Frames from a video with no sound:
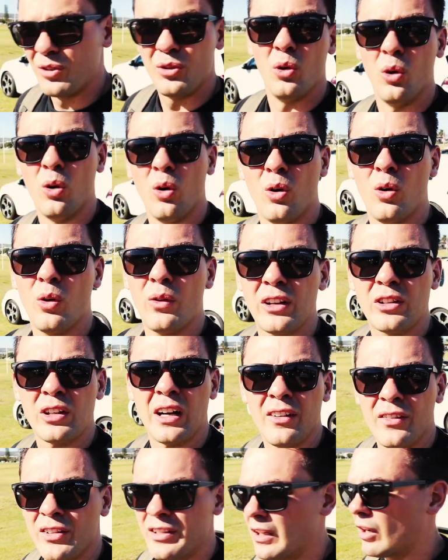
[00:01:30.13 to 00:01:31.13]
You're the
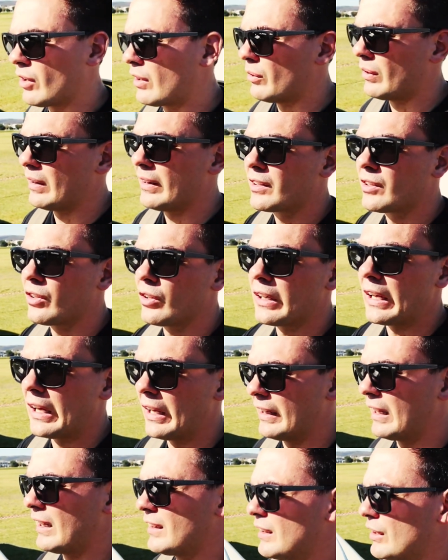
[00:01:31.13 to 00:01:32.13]
drivers. Okay, well, it's not
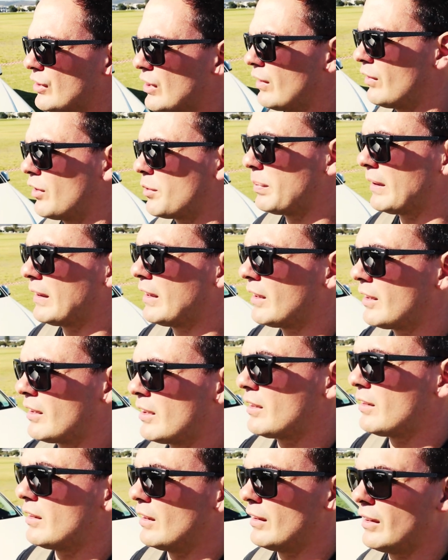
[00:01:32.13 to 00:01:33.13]
a nice of drivers, but
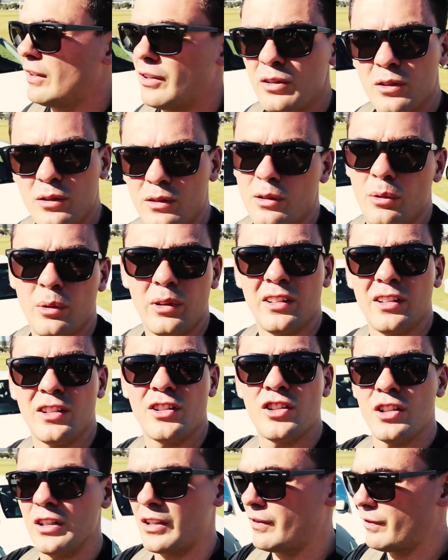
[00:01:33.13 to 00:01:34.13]
there was this
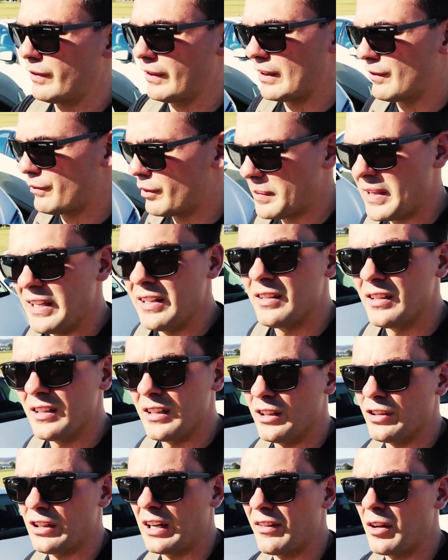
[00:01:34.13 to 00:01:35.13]
chick freaking from
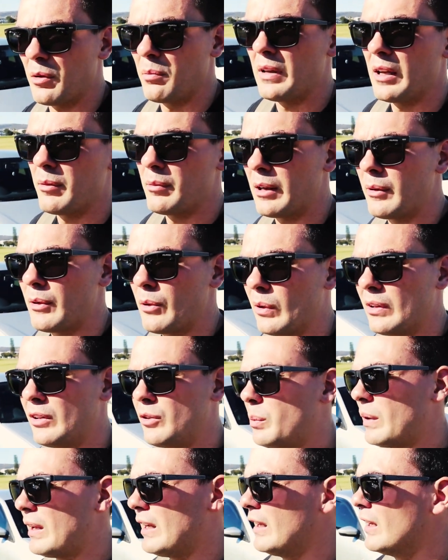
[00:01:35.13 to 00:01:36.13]
EC driving a BMW
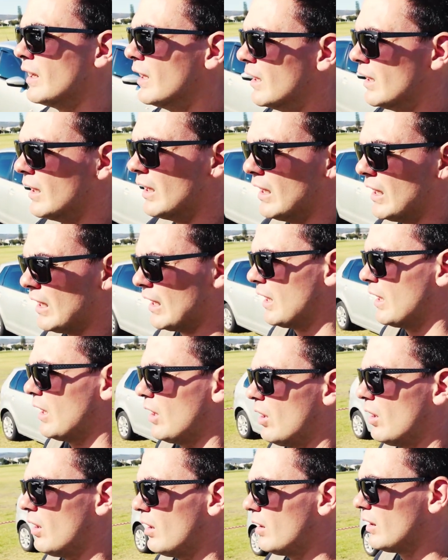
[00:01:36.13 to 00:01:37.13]
120.
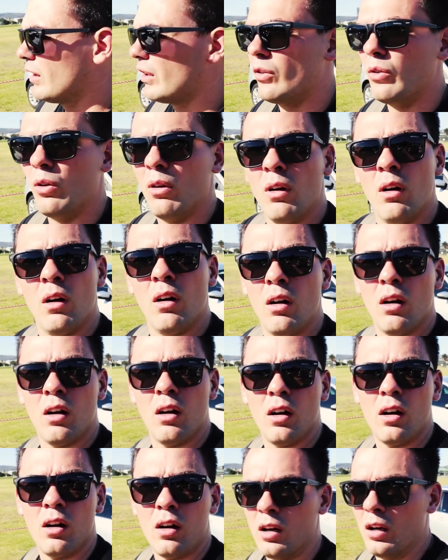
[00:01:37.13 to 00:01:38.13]

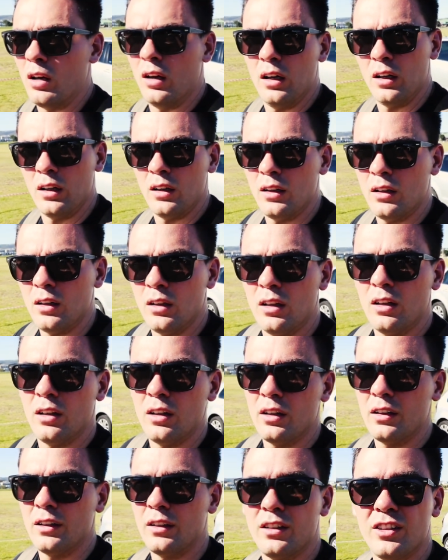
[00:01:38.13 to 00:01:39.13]
Yo.
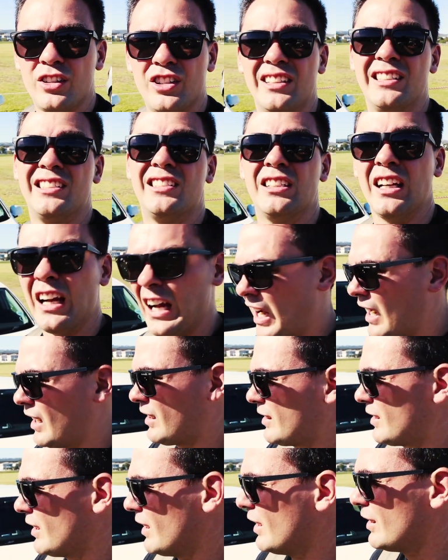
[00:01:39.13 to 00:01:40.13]
She
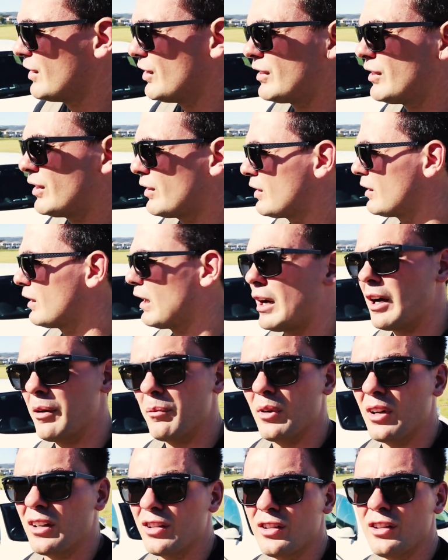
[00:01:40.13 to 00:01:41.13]
sucked. She took,
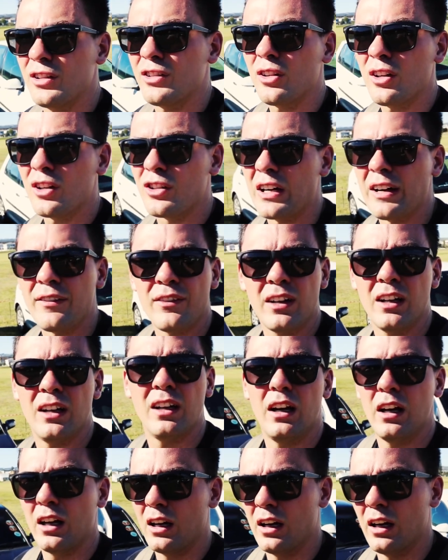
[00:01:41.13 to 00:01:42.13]
she started
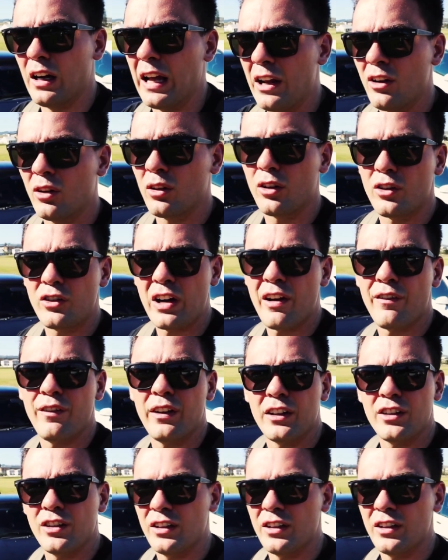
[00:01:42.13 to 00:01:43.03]
driving head-on on traffic.